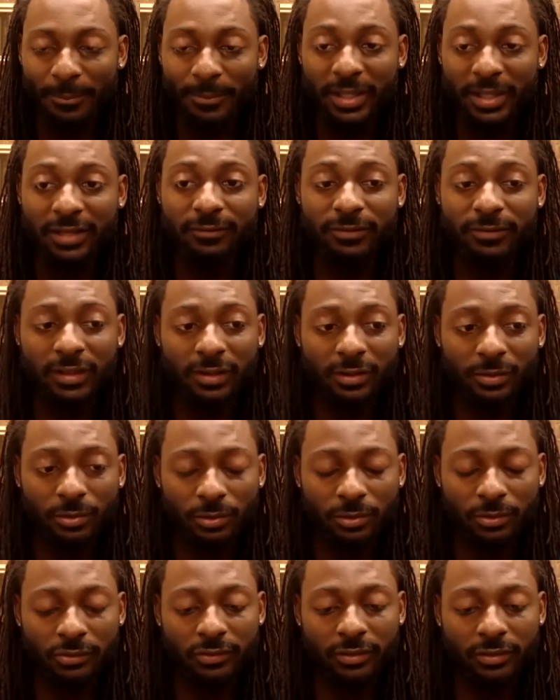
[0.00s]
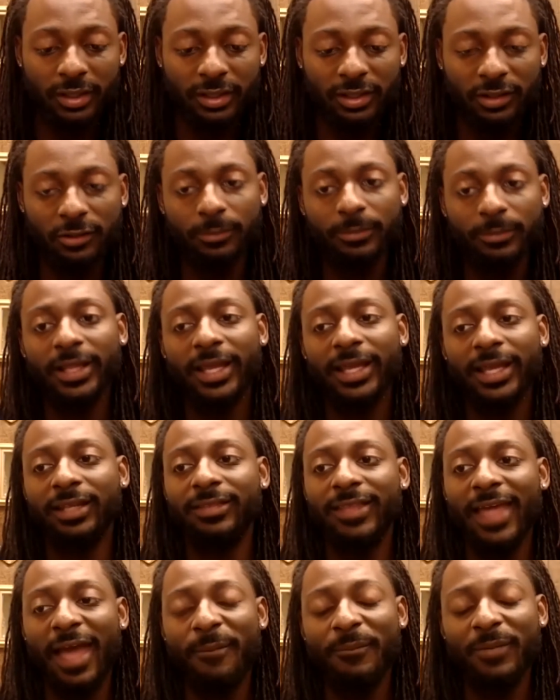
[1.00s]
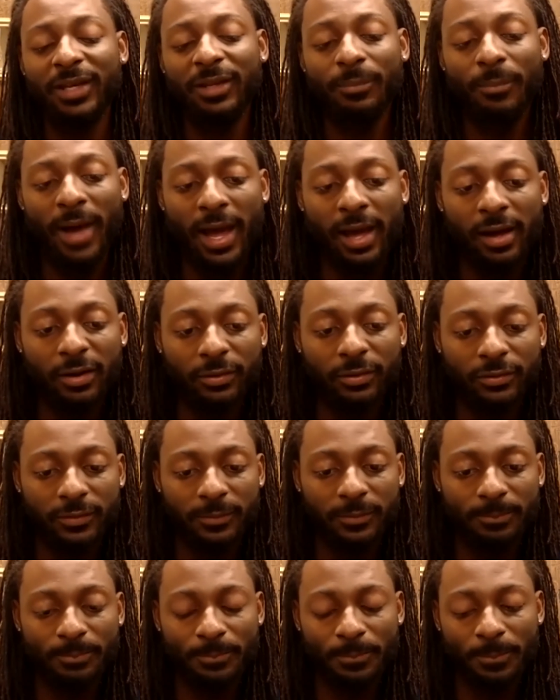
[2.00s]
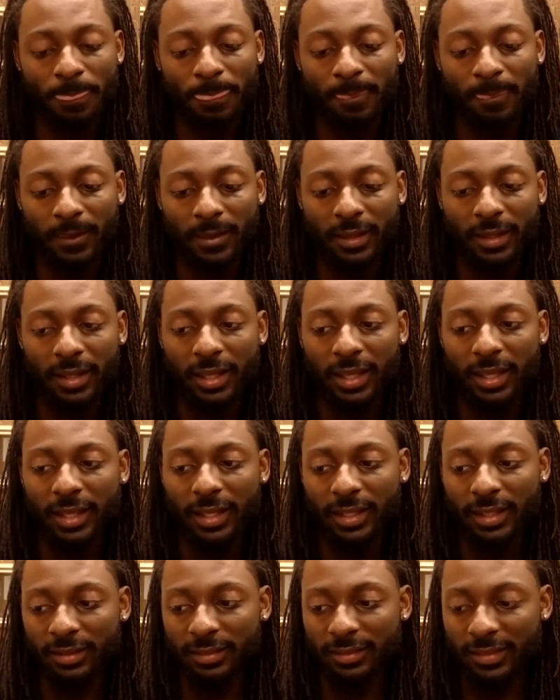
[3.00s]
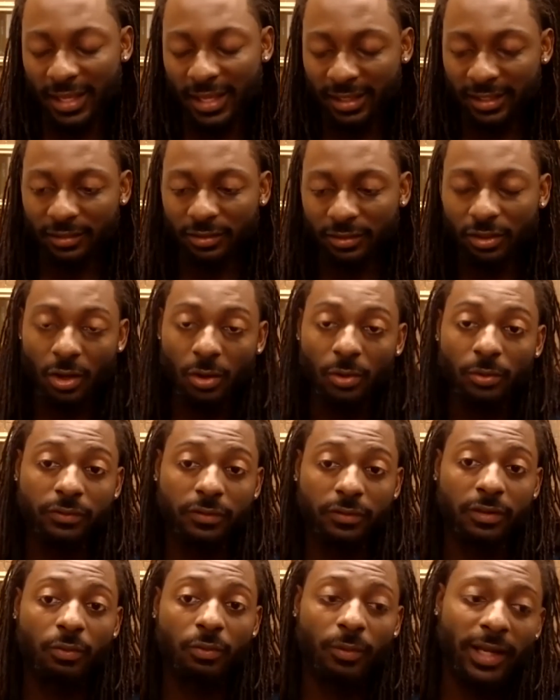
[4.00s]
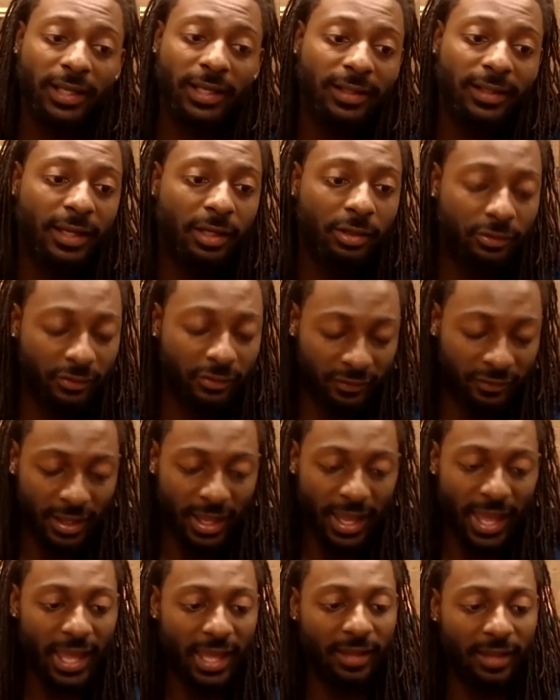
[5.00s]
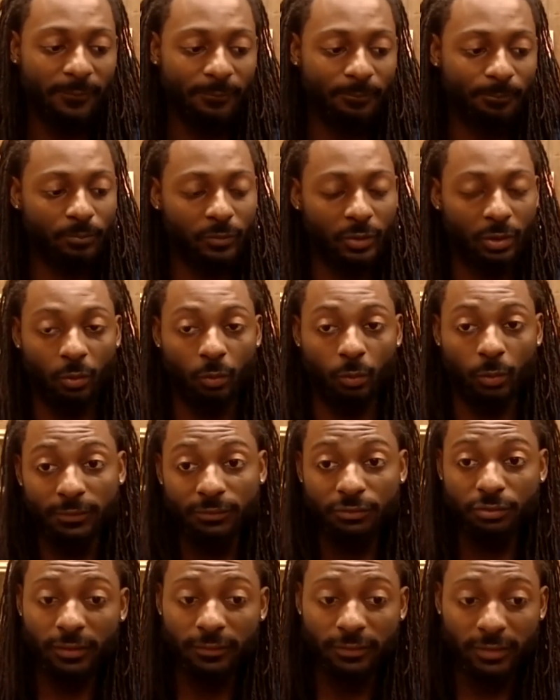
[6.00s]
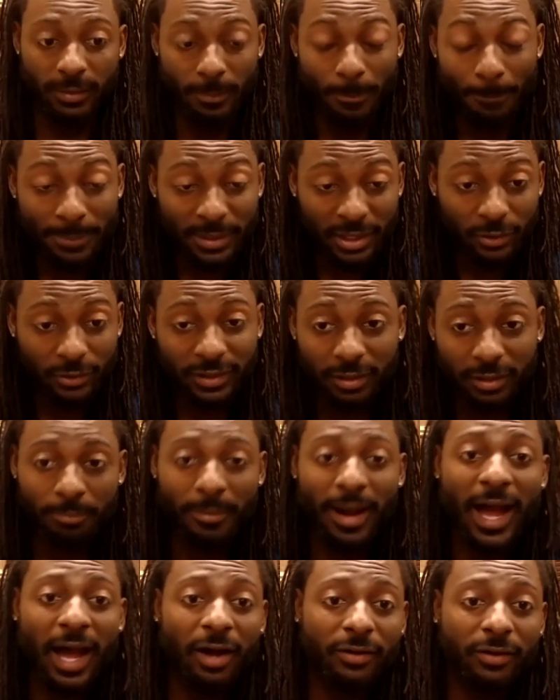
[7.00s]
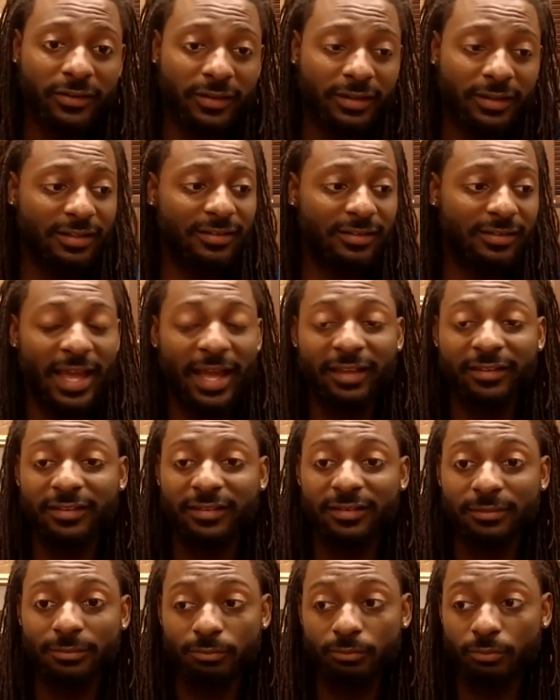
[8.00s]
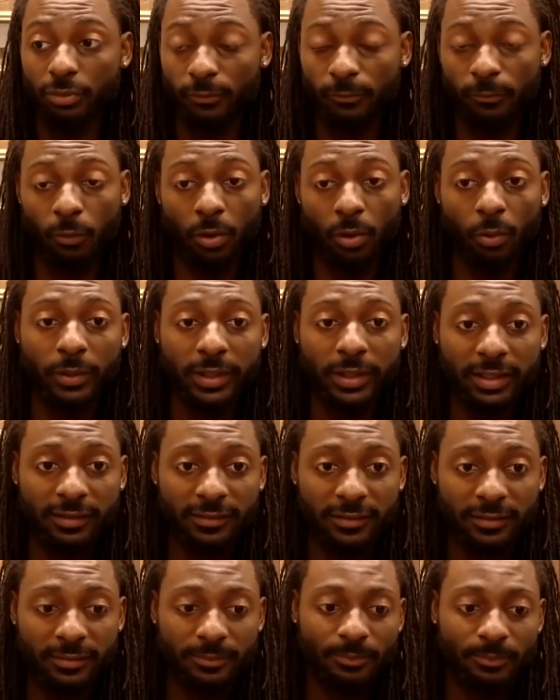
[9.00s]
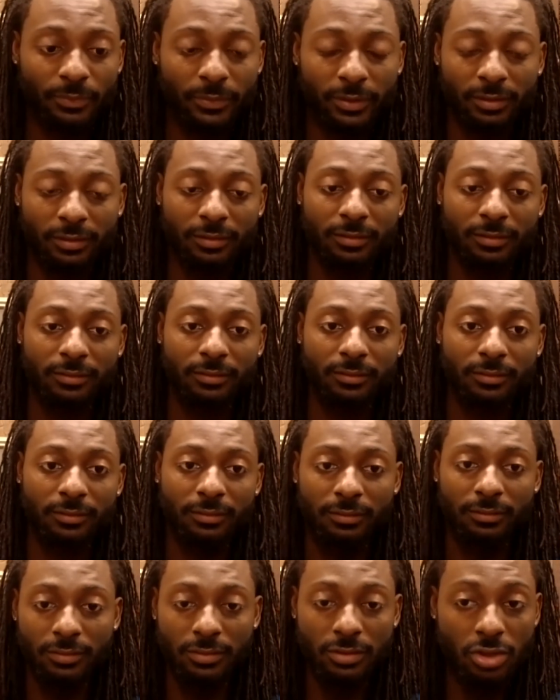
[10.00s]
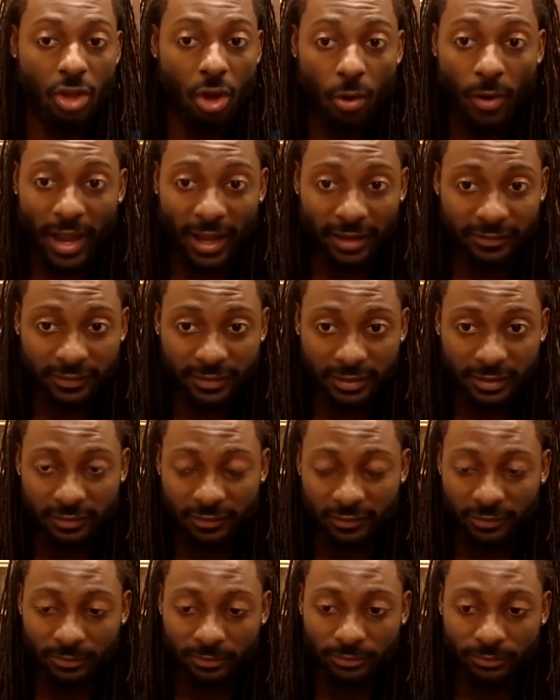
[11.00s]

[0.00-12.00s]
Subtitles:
many vehicles accumulating that many miles, they can go to the regulators and say, hey, we've driven 1 billion miles in these last 4 weeks. No accidents.